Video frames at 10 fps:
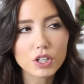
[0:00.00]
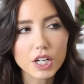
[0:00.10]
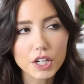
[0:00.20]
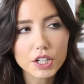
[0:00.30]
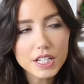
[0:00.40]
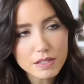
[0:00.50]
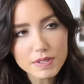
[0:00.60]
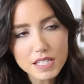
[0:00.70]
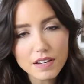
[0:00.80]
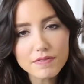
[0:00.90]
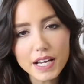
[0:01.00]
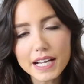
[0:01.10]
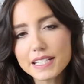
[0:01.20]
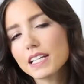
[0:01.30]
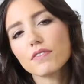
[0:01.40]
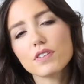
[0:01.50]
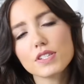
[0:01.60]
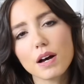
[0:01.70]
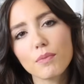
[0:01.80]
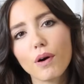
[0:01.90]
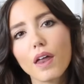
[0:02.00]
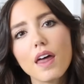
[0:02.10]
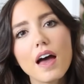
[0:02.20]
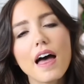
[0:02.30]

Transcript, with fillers: good Christmas gift idea for someone,